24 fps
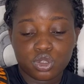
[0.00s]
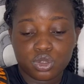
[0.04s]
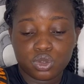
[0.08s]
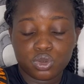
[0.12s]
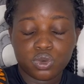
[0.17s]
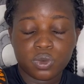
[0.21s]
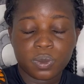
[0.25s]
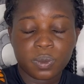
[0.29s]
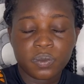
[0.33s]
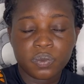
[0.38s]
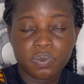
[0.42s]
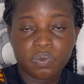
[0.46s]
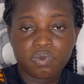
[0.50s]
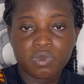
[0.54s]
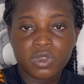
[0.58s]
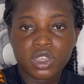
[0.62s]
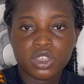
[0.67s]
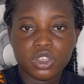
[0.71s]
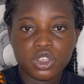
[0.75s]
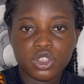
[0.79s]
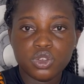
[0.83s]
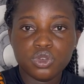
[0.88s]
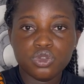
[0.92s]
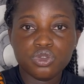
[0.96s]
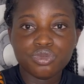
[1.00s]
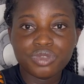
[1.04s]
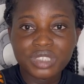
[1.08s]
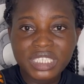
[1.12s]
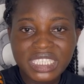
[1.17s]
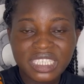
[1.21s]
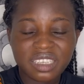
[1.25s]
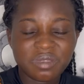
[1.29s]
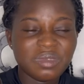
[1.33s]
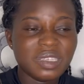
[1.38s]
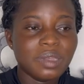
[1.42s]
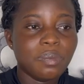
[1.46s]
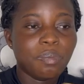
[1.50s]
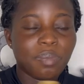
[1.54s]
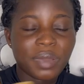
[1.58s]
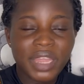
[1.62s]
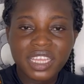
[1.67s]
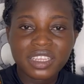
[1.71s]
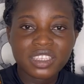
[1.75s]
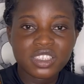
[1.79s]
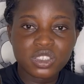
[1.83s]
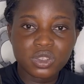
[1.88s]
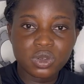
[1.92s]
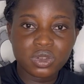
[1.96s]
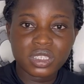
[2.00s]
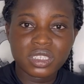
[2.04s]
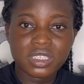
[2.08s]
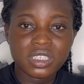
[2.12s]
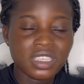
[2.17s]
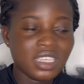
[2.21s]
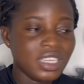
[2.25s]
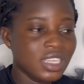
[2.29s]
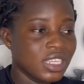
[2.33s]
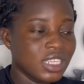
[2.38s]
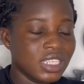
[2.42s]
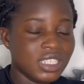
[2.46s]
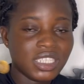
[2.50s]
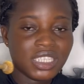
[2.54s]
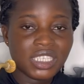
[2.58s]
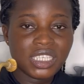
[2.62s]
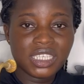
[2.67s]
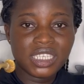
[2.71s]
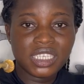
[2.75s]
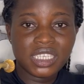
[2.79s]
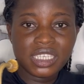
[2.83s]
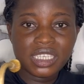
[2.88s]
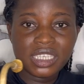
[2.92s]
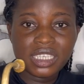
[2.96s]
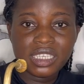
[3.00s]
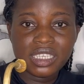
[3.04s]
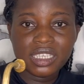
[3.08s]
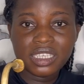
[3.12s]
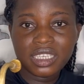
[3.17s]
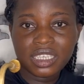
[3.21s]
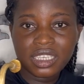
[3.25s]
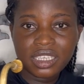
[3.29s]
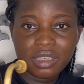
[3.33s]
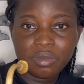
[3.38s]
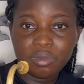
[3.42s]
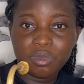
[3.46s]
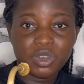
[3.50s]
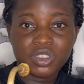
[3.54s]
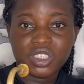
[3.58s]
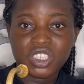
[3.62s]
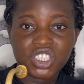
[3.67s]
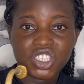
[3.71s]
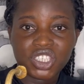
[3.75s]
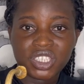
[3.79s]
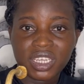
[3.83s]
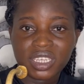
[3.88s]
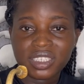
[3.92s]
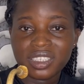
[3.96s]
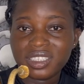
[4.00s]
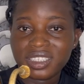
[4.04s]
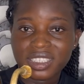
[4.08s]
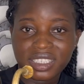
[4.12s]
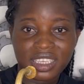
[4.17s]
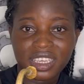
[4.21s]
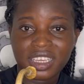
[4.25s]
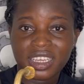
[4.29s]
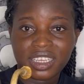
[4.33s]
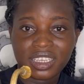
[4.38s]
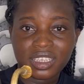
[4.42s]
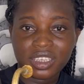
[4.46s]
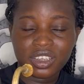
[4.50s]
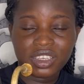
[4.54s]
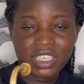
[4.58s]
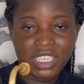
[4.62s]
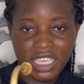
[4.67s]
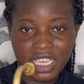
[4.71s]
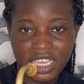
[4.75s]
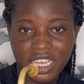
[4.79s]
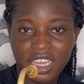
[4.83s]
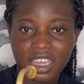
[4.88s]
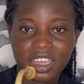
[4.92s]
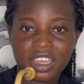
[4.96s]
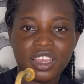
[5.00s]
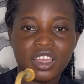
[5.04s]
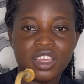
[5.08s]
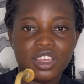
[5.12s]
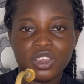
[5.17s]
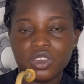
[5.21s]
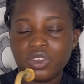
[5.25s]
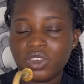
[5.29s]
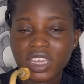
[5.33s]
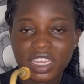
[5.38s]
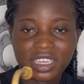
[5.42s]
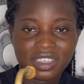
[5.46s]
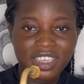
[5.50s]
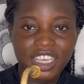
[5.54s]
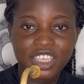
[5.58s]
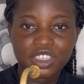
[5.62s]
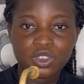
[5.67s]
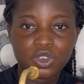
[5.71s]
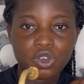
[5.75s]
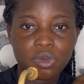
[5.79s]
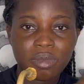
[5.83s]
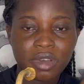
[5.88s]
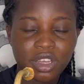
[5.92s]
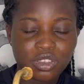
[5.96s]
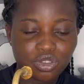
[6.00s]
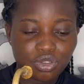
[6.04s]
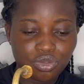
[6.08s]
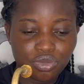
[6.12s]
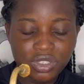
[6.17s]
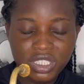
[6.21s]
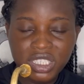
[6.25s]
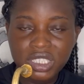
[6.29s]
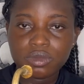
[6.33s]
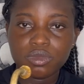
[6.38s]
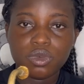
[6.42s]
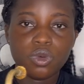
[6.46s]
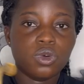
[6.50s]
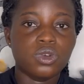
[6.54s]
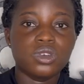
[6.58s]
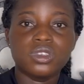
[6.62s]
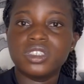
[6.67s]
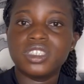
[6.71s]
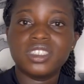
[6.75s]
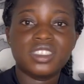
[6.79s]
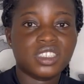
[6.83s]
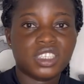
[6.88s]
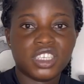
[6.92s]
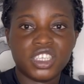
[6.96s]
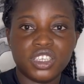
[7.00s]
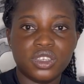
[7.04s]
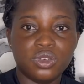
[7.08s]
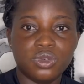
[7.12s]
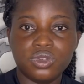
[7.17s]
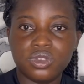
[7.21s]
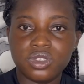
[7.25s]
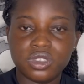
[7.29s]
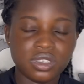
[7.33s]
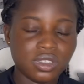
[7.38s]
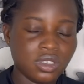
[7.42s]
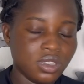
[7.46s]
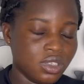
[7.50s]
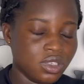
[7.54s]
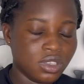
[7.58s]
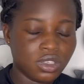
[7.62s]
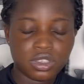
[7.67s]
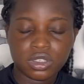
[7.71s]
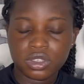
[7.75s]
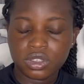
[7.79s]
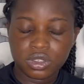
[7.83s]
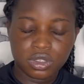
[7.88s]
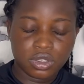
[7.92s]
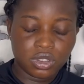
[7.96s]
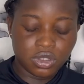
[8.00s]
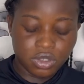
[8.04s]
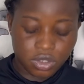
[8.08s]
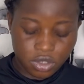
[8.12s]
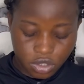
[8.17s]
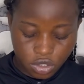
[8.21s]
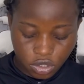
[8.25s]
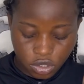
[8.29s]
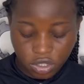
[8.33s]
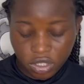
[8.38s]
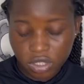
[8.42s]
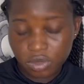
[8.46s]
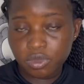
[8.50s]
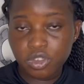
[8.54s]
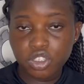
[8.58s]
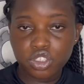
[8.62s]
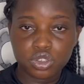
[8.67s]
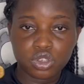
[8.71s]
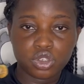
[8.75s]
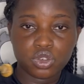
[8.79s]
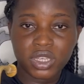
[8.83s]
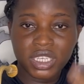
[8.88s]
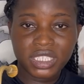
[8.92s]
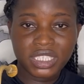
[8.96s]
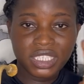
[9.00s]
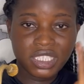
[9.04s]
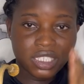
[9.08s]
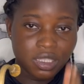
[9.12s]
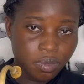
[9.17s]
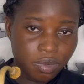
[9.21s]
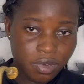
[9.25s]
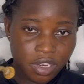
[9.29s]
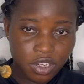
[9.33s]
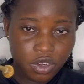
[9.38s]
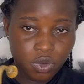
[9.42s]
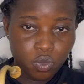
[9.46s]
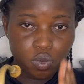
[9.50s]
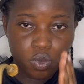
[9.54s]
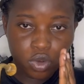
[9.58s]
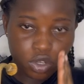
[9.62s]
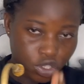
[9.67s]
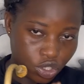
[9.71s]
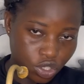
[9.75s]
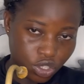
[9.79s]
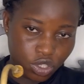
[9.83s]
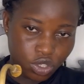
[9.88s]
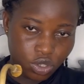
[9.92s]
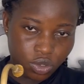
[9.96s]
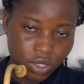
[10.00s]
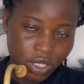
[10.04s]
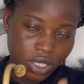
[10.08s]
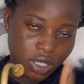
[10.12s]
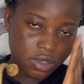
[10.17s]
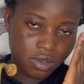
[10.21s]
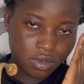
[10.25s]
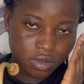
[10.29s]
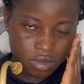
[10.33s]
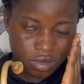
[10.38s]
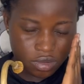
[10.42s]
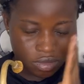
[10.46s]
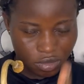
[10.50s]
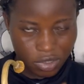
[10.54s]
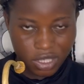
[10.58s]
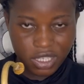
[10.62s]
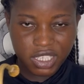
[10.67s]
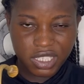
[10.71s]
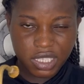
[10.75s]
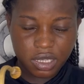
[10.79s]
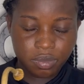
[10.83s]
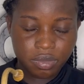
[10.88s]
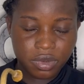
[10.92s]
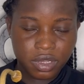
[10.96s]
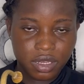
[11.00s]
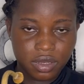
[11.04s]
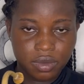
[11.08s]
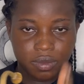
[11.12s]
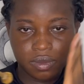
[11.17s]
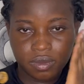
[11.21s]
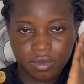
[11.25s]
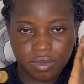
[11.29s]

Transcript: to, reading. Depends on the musician, the singer. Yeah, you can decide to go back to reading or the skills. Just make sure you're disciplined in what you're doing. Discipline.